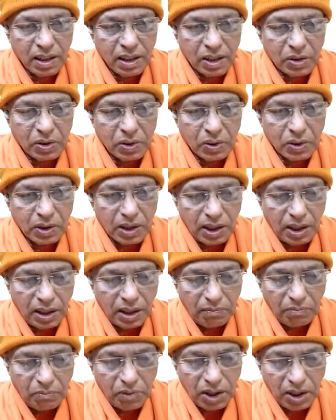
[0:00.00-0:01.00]
So
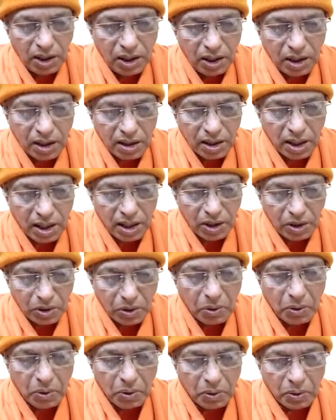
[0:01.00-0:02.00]
if this I
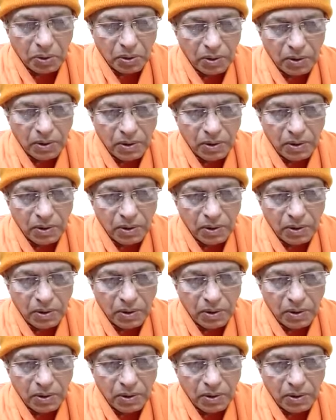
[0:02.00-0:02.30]
know,